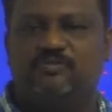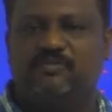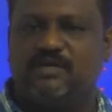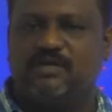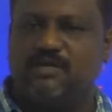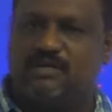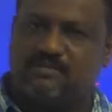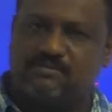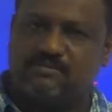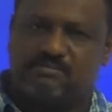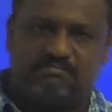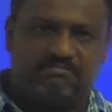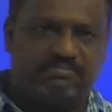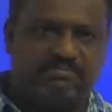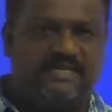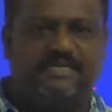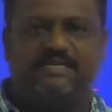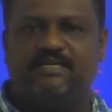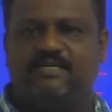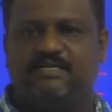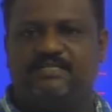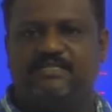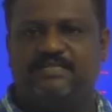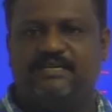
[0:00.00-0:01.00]
a
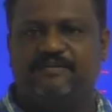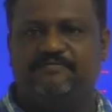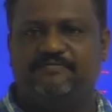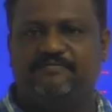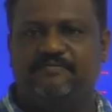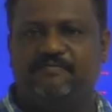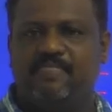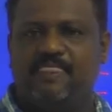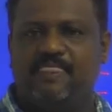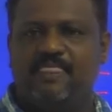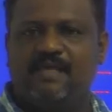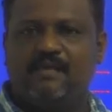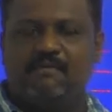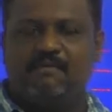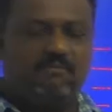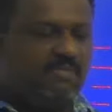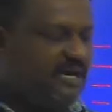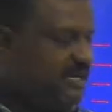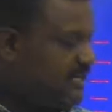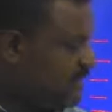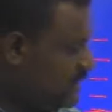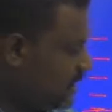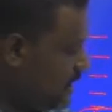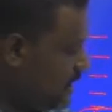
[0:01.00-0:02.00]
bit itself. But